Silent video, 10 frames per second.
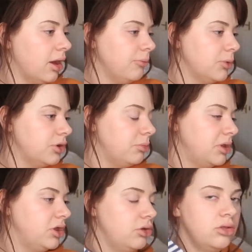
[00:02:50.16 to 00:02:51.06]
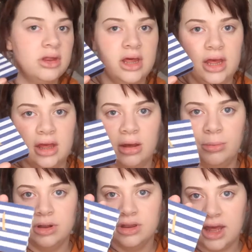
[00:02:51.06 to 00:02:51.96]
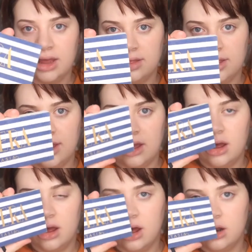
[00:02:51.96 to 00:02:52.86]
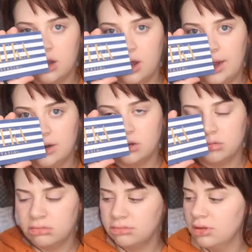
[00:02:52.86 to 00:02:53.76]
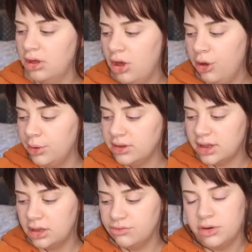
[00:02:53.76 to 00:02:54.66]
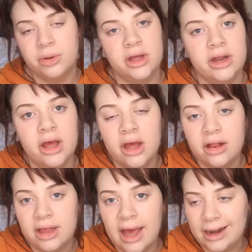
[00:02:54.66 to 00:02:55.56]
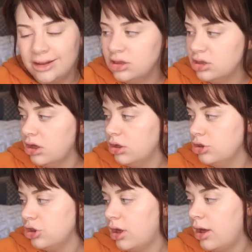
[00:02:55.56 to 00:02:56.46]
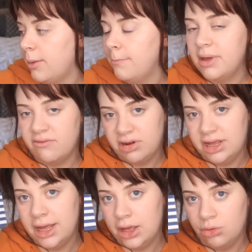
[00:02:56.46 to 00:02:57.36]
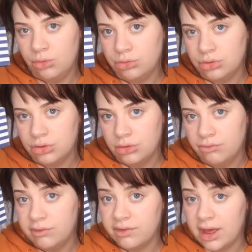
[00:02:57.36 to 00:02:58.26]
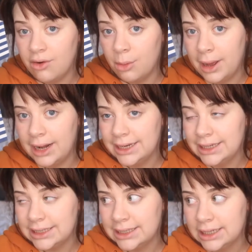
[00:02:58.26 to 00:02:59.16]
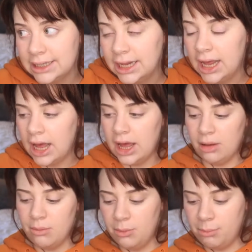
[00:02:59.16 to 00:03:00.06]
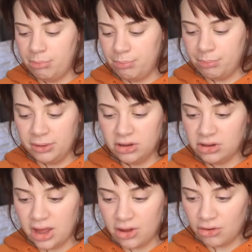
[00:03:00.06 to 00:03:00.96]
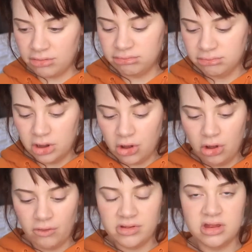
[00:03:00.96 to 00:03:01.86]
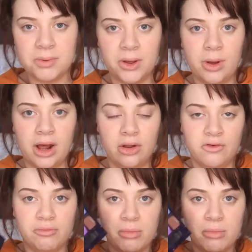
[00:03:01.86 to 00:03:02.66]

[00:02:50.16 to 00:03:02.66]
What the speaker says: I'm going to be using, I'm going to take the, I always say this really weird, the Anastasia Beverly Hills Riviera palette. Because I obviously spent quite a lot of